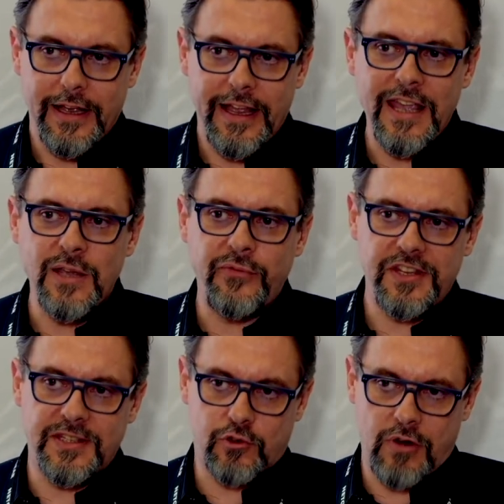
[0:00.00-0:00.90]
AV
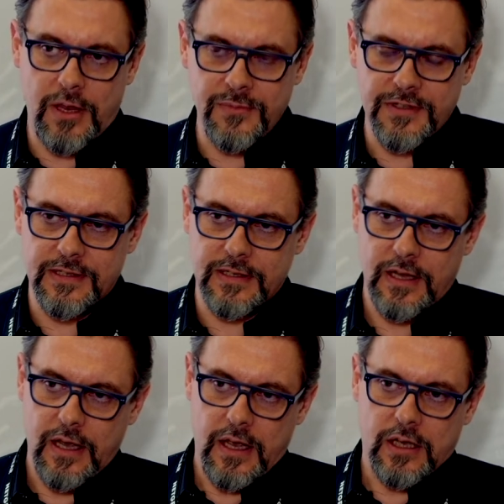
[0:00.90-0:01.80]
streams
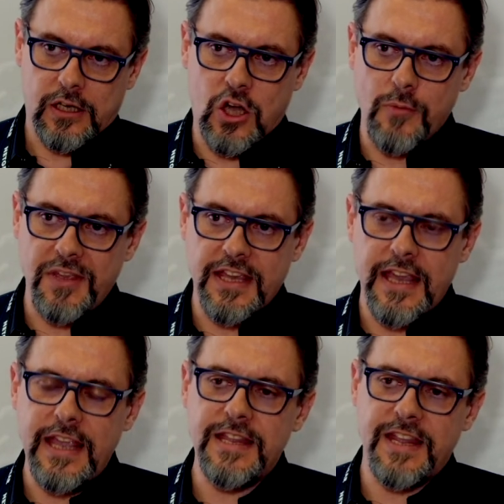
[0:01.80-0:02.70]
coming
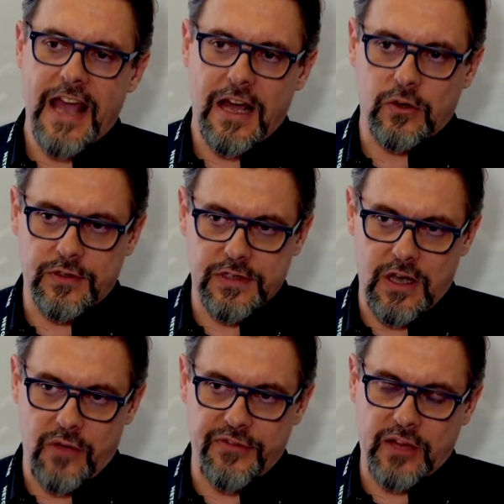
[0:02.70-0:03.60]
in and out
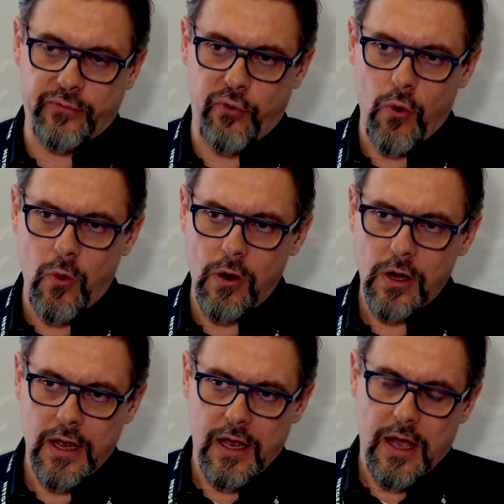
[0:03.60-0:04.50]
of that
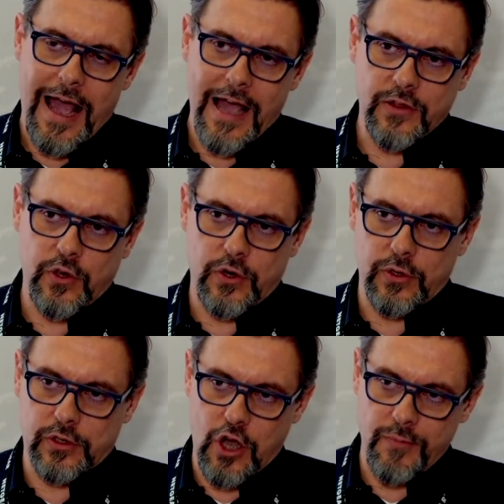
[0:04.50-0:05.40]
floor,
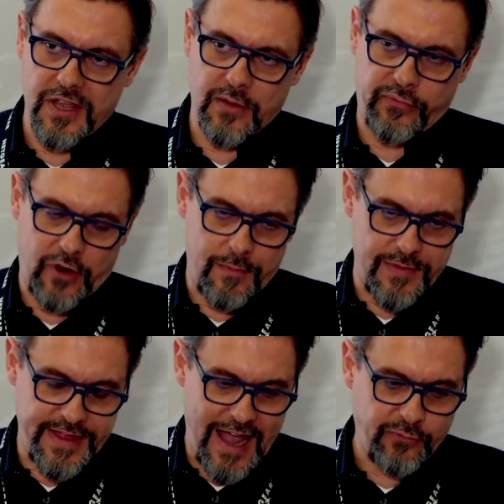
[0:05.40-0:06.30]
either coming
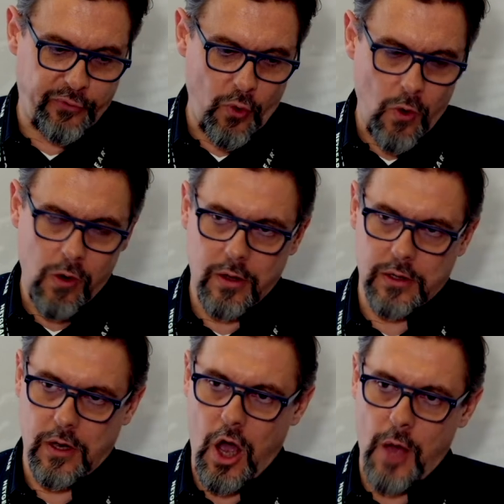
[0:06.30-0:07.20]
from that floor
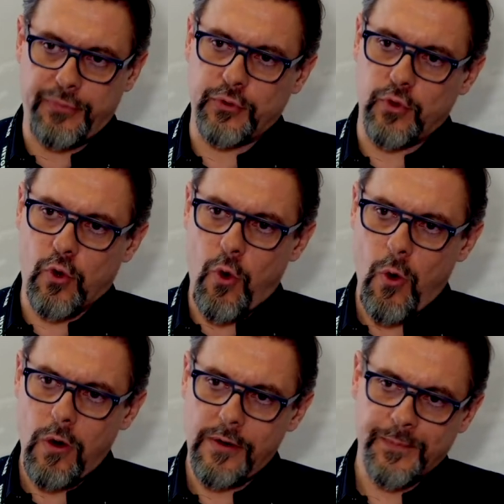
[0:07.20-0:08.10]
up to the
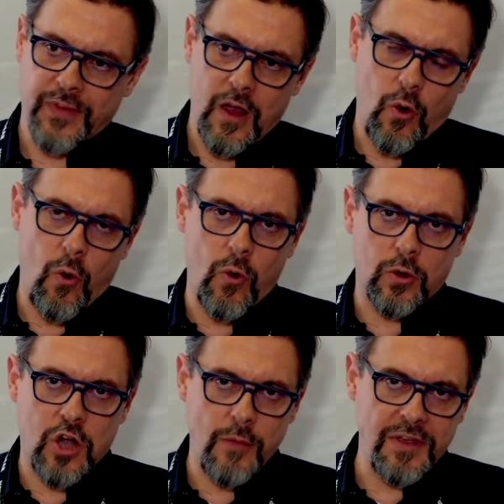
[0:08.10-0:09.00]
core or
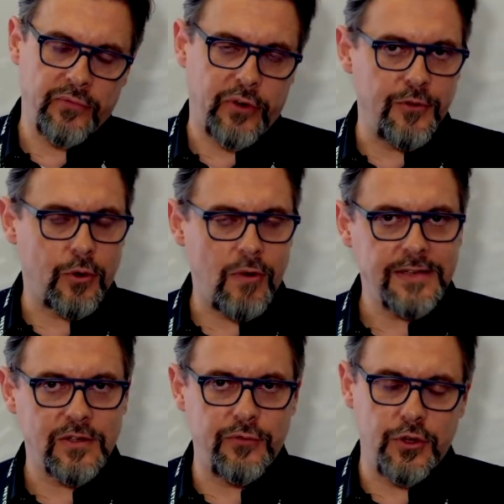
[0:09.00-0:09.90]
coming from the
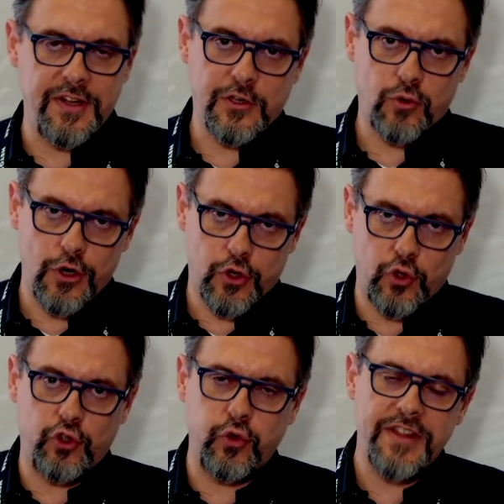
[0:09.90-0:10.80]
rest of the network
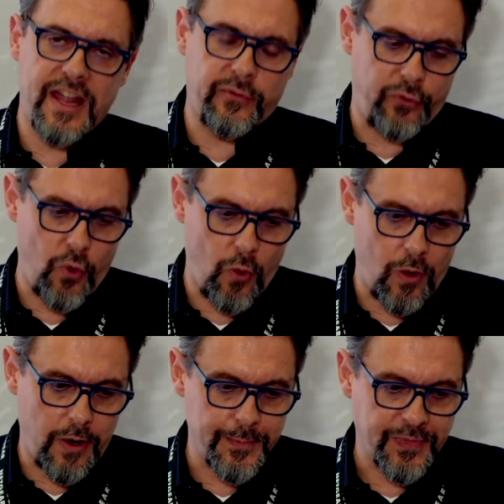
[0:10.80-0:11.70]
to that
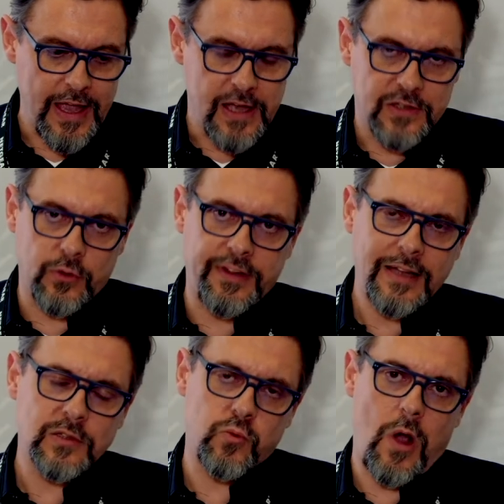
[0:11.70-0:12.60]
floor. So
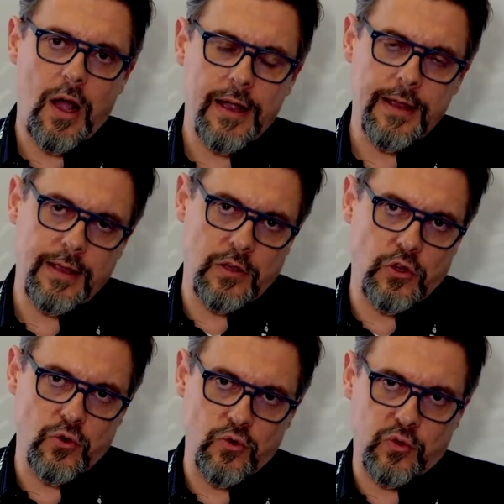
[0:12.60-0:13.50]
that's why
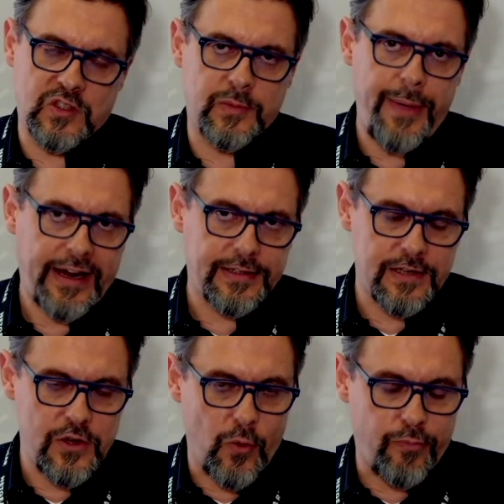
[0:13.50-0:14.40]
you spec
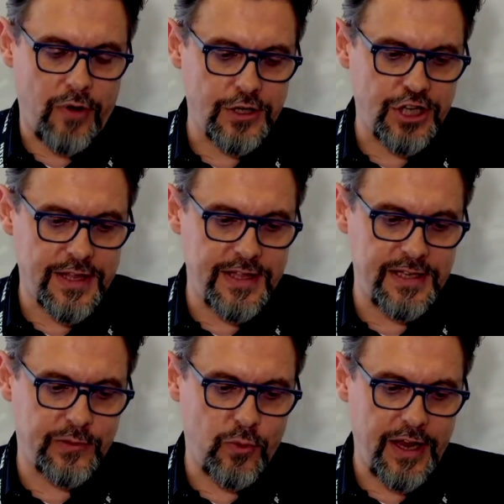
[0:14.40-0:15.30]
your project
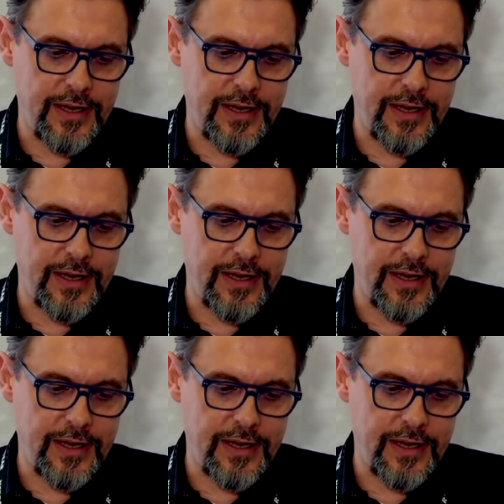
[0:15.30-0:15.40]
this way.